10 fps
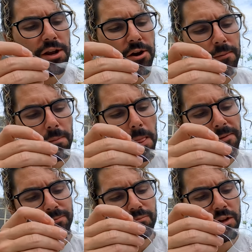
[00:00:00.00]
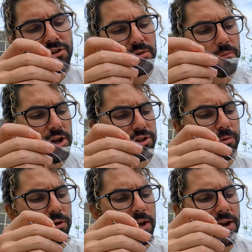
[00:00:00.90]
here that's like
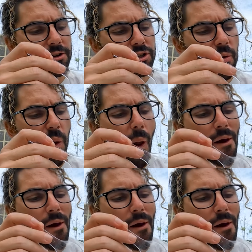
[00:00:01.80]
multiple layers